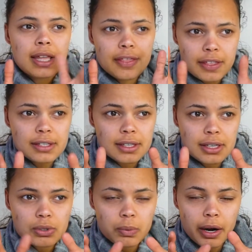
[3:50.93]
This
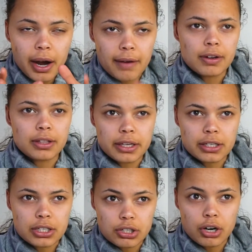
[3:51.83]
is where
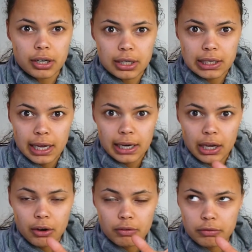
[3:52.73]
everything started
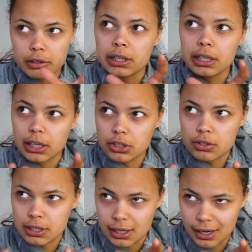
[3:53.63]
getting really
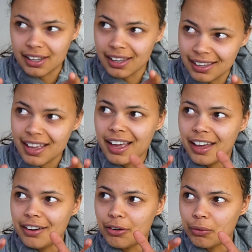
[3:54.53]
interesting
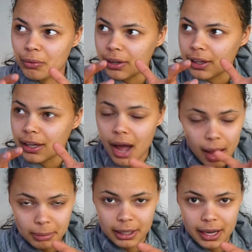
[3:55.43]
and really
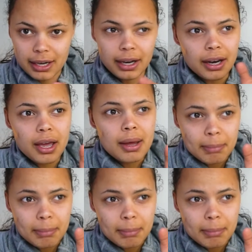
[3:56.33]
complicated,